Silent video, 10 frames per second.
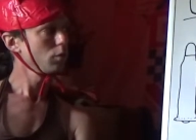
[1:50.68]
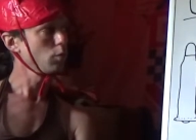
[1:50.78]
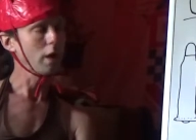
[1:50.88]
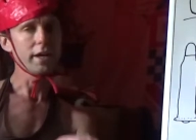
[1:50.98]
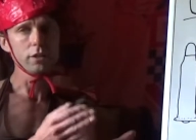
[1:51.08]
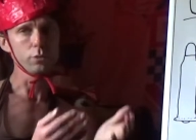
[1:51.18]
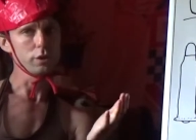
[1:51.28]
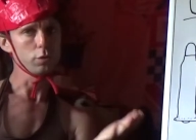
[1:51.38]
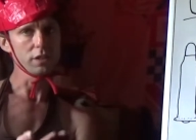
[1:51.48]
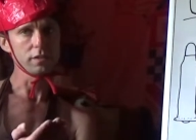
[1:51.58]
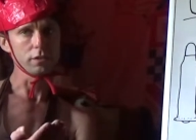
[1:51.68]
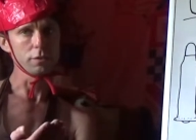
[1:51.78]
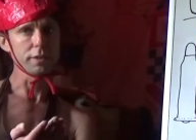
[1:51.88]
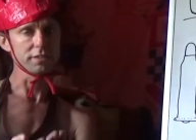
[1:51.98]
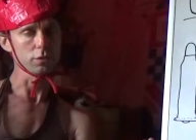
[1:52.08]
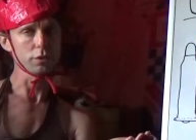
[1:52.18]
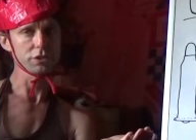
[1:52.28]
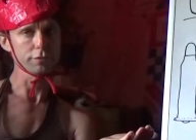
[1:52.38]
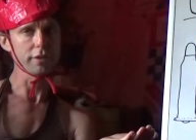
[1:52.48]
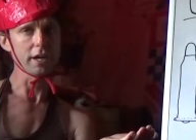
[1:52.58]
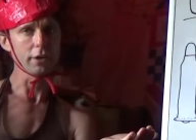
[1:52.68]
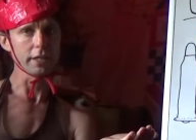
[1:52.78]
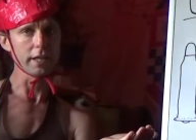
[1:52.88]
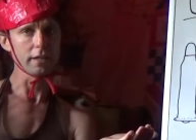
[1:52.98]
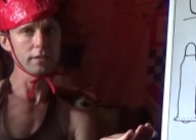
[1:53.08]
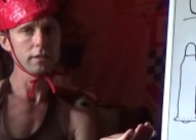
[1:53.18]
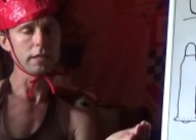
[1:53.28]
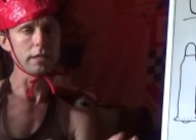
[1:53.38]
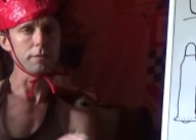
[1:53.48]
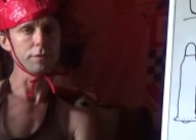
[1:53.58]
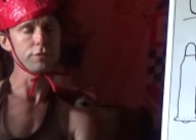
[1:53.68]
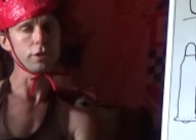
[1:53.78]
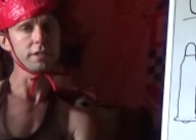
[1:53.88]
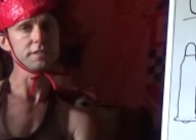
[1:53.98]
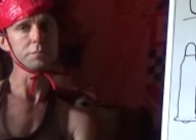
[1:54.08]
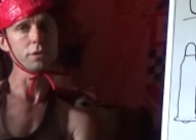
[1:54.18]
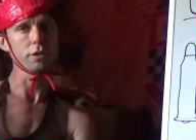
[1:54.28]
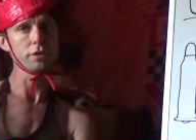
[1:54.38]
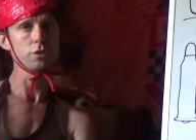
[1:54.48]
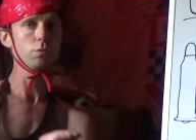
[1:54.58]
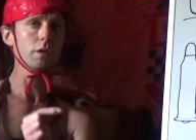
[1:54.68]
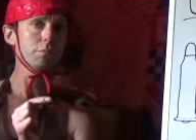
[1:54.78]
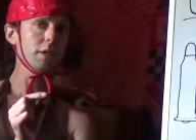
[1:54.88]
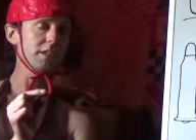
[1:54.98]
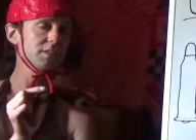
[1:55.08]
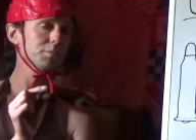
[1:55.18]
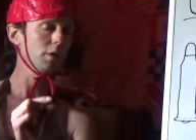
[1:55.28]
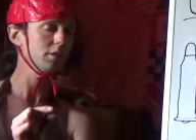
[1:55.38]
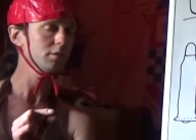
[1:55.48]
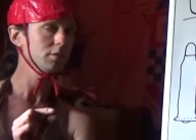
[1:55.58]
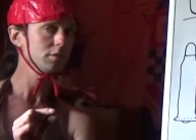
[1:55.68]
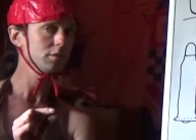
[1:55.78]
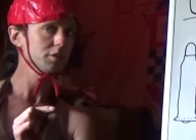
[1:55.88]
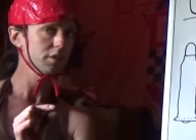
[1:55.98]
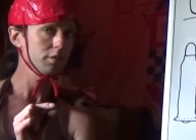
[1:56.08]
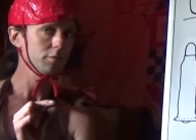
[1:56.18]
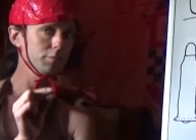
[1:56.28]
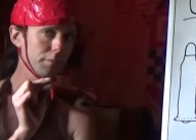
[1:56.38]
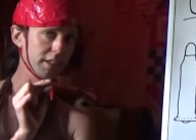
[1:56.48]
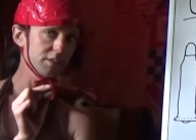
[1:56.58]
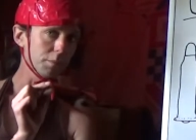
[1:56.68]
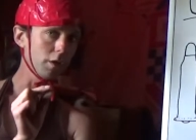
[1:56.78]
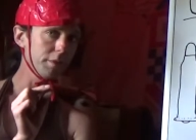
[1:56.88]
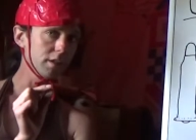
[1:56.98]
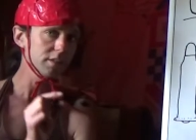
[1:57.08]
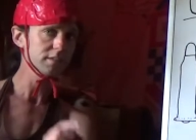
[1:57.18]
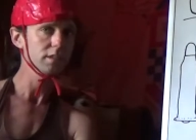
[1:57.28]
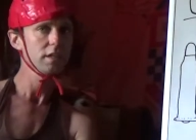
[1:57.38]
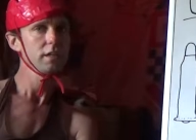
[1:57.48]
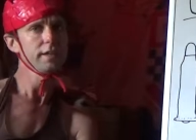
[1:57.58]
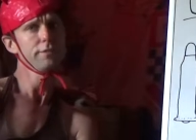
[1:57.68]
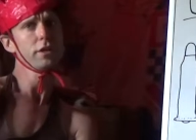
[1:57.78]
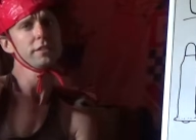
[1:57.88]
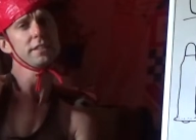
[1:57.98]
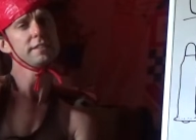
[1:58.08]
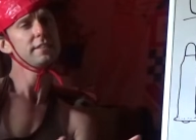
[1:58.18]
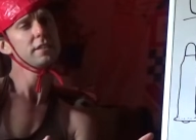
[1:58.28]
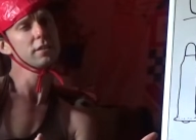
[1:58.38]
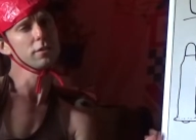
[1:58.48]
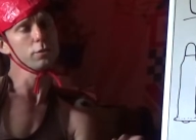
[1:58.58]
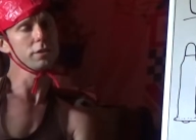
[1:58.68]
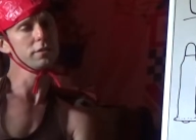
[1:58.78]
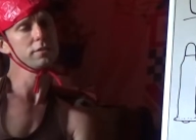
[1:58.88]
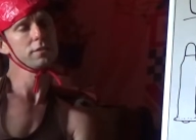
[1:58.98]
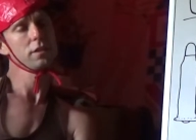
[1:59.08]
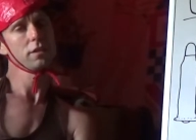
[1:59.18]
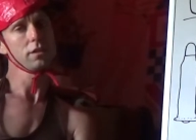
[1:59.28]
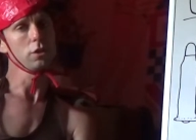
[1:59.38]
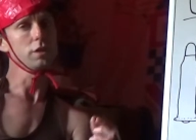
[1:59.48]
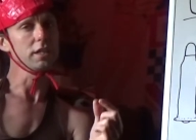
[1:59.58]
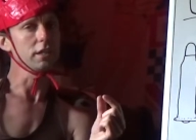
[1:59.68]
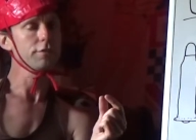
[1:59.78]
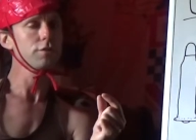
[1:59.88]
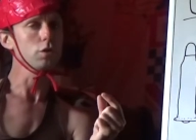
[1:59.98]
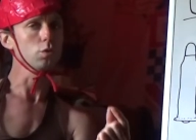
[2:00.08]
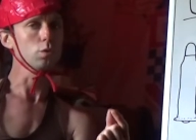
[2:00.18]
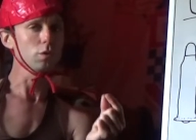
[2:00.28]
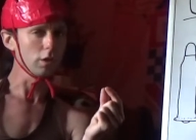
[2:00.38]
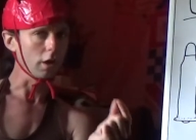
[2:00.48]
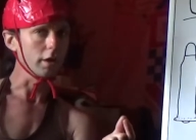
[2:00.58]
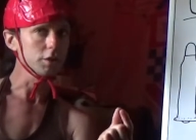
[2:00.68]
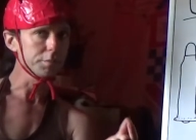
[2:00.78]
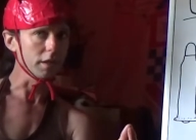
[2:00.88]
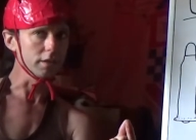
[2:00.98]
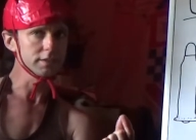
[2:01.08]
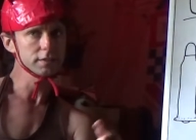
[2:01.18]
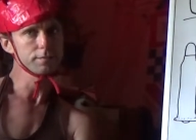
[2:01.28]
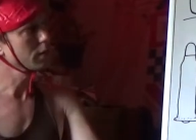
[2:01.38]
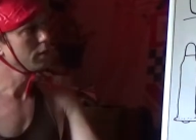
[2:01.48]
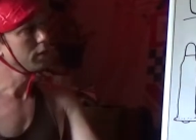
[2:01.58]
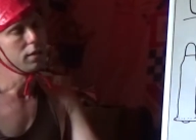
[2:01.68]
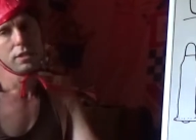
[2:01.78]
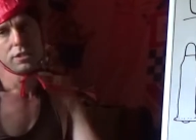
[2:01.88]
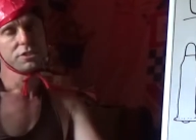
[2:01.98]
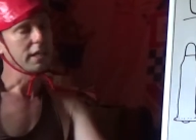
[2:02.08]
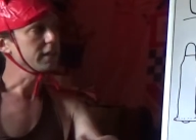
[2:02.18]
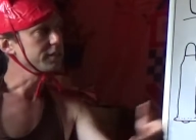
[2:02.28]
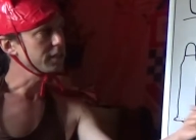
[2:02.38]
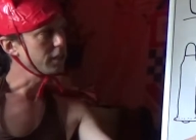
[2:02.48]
why you would do either depends on what you're firing at. If you're hunting bird, you'd want many small pellets. If you're hunting deer, well, you'd need a few large pellets. Shotguns can